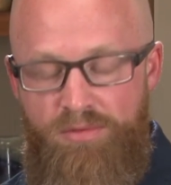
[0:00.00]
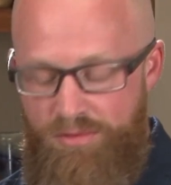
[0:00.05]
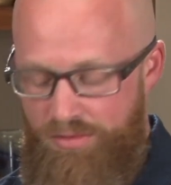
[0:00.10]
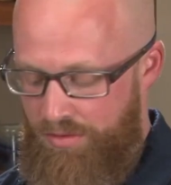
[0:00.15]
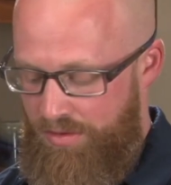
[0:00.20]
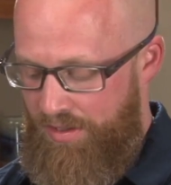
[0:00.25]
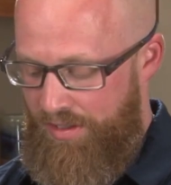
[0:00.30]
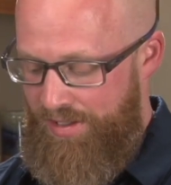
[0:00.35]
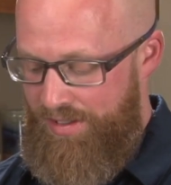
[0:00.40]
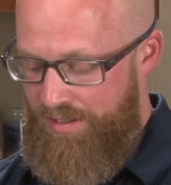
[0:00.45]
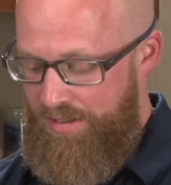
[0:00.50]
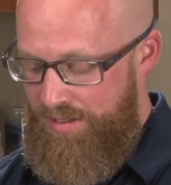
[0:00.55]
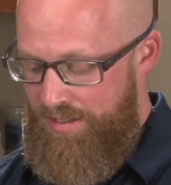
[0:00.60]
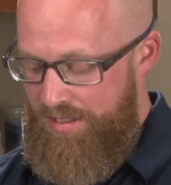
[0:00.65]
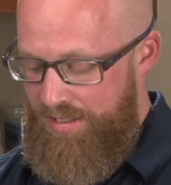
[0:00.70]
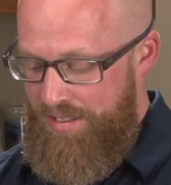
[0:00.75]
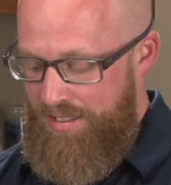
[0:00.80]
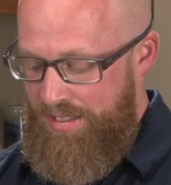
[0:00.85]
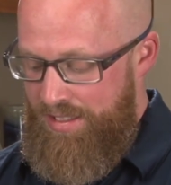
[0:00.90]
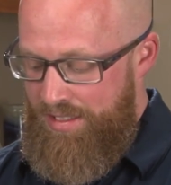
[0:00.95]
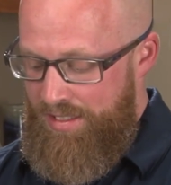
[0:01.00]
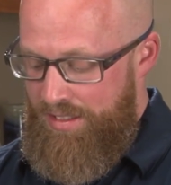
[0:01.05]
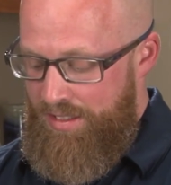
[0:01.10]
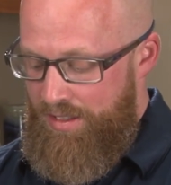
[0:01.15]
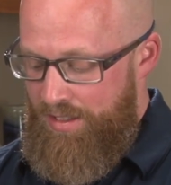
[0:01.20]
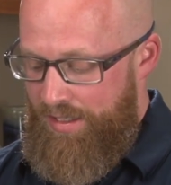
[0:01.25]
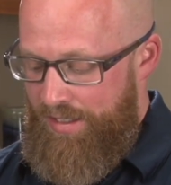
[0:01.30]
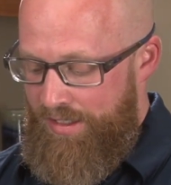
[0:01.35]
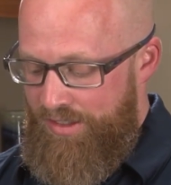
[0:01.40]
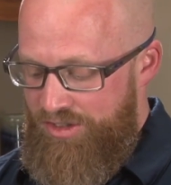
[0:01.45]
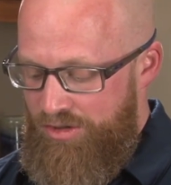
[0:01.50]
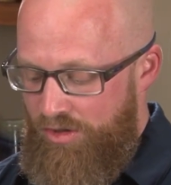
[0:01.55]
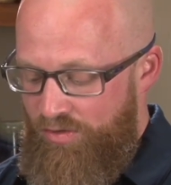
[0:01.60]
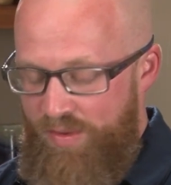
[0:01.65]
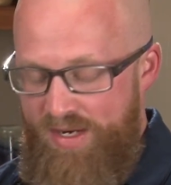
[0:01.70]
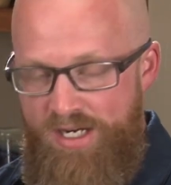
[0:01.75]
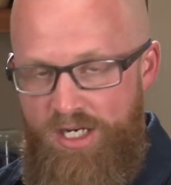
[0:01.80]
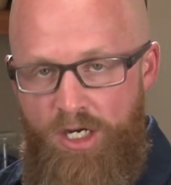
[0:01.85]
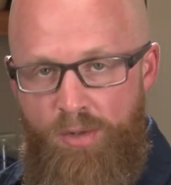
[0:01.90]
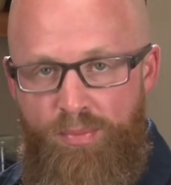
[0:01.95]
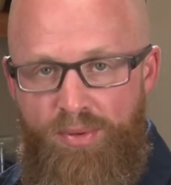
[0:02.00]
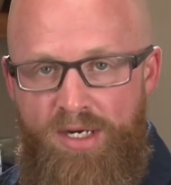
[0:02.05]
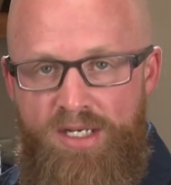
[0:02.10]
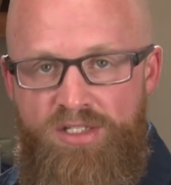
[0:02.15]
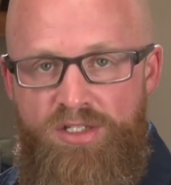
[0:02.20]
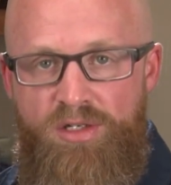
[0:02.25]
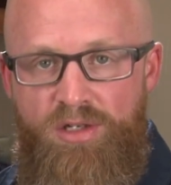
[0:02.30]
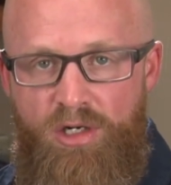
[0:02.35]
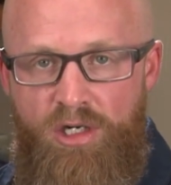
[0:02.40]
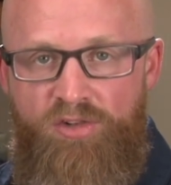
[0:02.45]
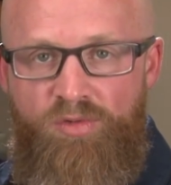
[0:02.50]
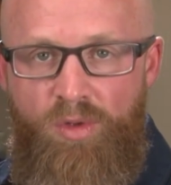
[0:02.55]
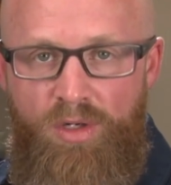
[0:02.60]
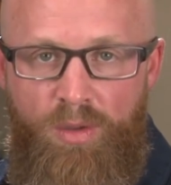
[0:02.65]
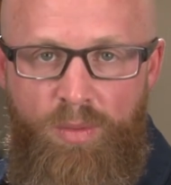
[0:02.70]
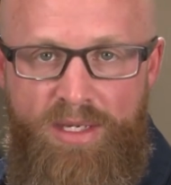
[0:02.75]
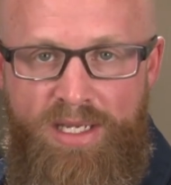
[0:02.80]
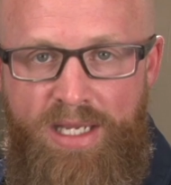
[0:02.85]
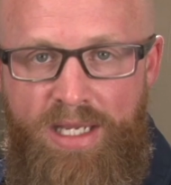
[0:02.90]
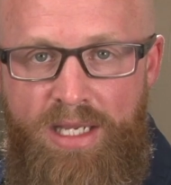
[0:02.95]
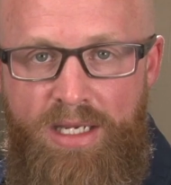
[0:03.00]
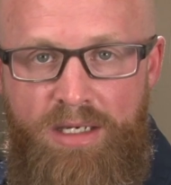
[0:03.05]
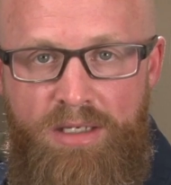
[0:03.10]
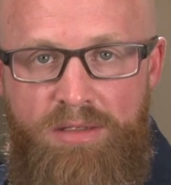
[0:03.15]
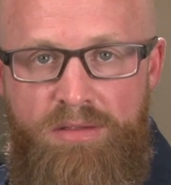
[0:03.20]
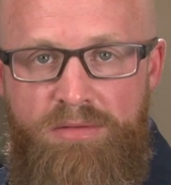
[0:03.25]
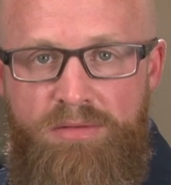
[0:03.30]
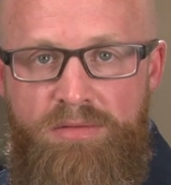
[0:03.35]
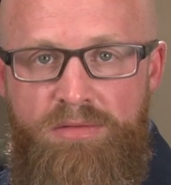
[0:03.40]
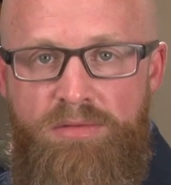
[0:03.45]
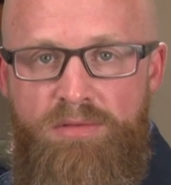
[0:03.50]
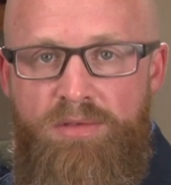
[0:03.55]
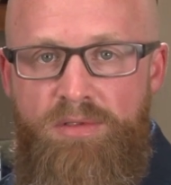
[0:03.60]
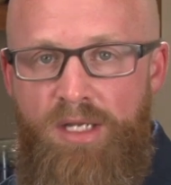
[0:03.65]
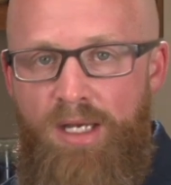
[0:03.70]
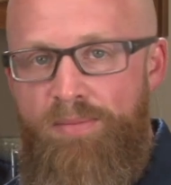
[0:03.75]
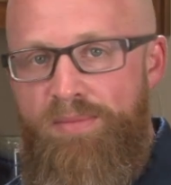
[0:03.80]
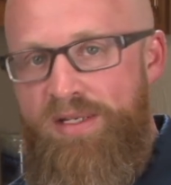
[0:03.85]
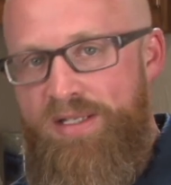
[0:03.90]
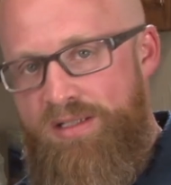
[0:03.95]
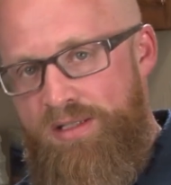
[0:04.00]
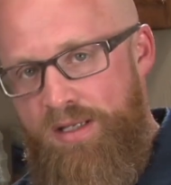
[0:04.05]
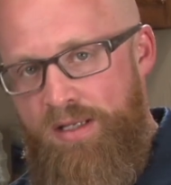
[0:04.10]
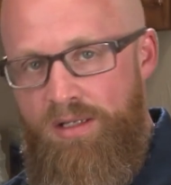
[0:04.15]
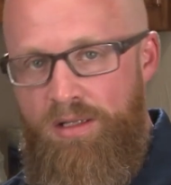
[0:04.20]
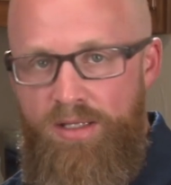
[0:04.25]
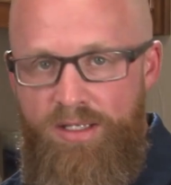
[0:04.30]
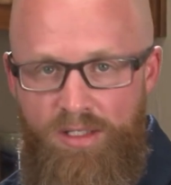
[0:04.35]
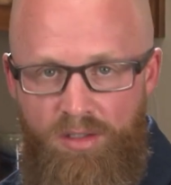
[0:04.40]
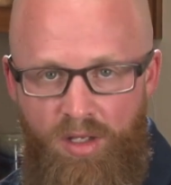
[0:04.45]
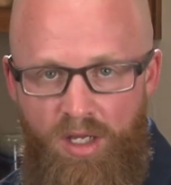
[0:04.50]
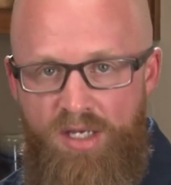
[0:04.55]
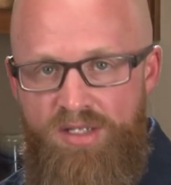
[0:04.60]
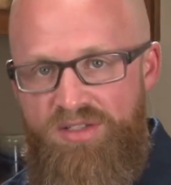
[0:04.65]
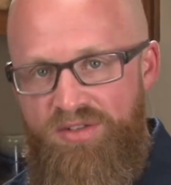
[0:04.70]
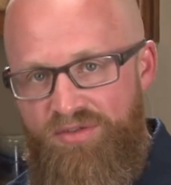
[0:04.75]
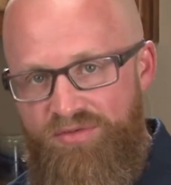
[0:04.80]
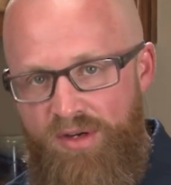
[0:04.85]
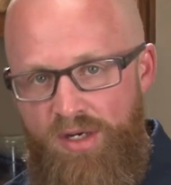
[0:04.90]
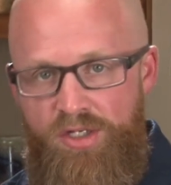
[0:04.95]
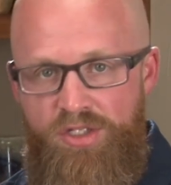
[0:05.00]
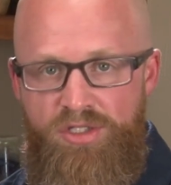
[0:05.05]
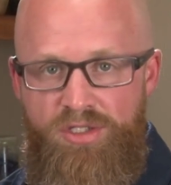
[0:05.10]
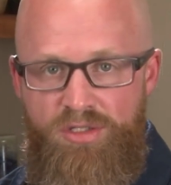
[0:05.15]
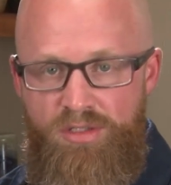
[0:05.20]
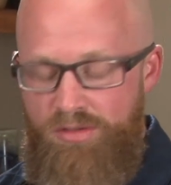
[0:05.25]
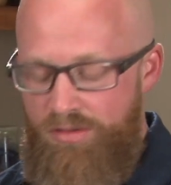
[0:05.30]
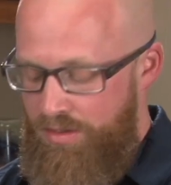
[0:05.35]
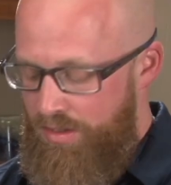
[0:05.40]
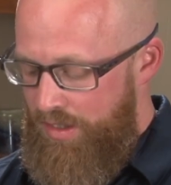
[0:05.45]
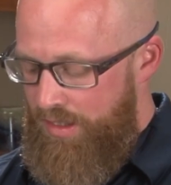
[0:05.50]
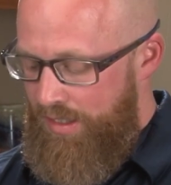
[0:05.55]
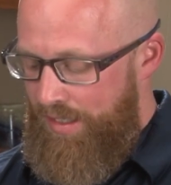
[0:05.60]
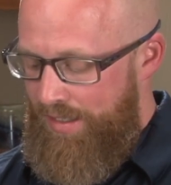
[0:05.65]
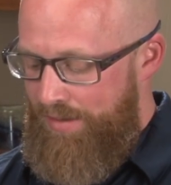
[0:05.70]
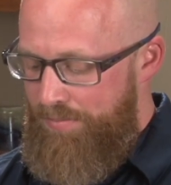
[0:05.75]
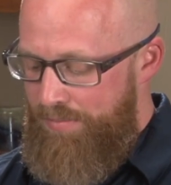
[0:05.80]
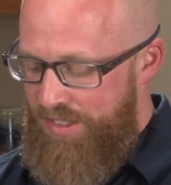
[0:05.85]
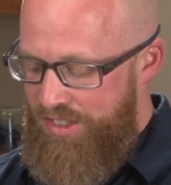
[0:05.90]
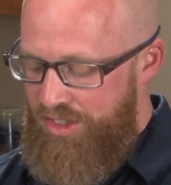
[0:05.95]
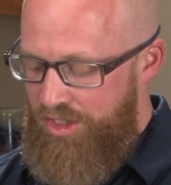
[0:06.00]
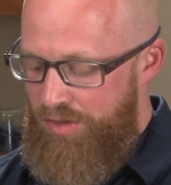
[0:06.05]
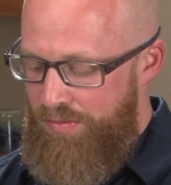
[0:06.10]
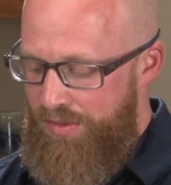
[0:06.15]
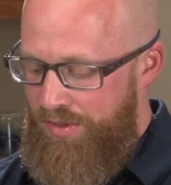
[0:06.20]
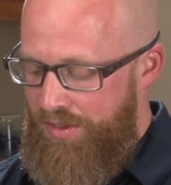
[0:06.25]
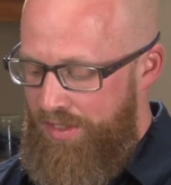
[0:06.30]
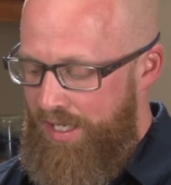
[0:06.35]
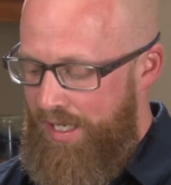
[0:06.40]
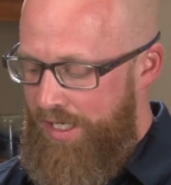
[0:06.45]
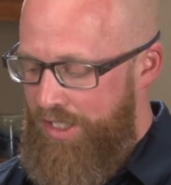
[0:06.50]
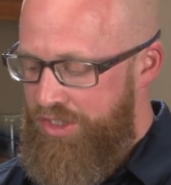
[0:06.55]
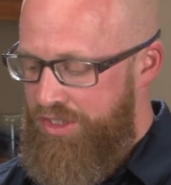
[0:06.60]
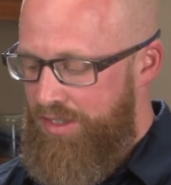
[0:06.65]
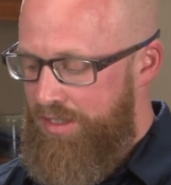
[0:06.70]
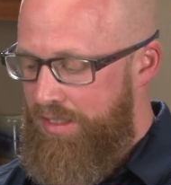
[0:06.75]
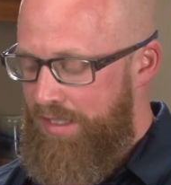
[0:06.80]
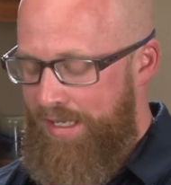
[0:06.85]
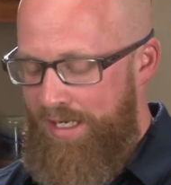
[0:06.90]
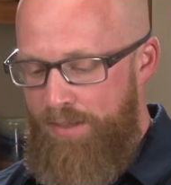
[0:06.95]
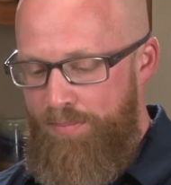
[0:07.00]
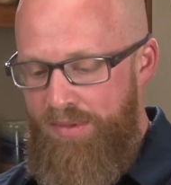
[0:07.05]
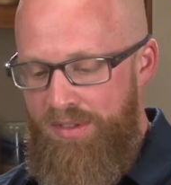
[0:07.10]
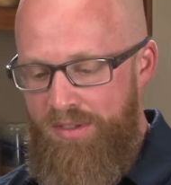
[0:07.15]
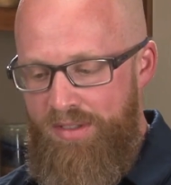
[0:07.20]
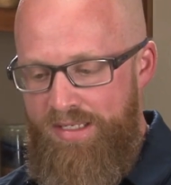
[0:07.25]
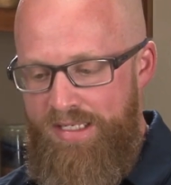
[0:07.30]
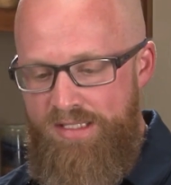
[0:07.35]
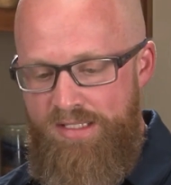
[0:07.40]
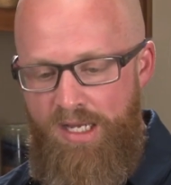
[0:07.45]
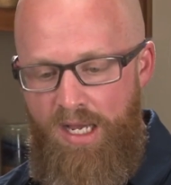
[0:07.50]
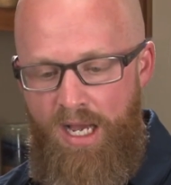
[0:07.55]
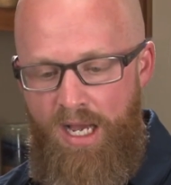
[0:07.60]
Okay, and so if we compress a nerve, what do we get? Numbness, tingling, loss of function, and miscommunication, inability to